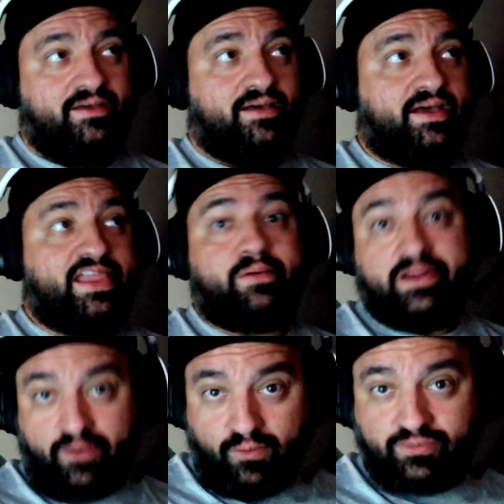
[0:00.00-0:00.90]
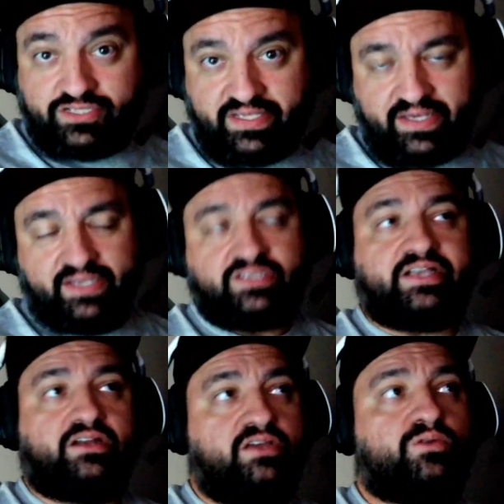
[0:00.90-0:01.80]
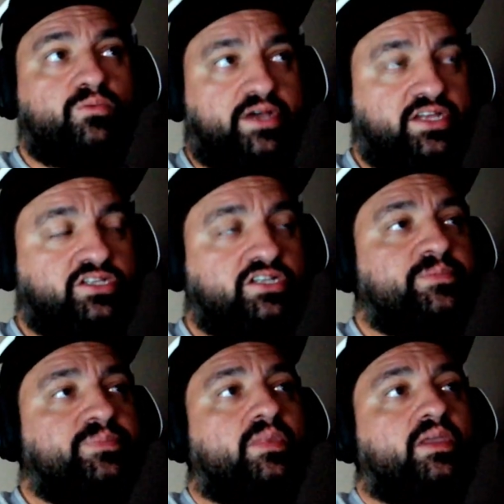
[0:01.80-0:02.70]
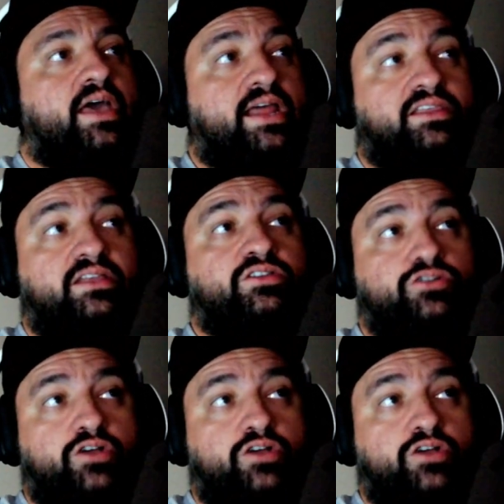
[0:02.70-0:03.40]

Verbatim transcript: Uh, now I know who she is, like another witch. And I did enjoy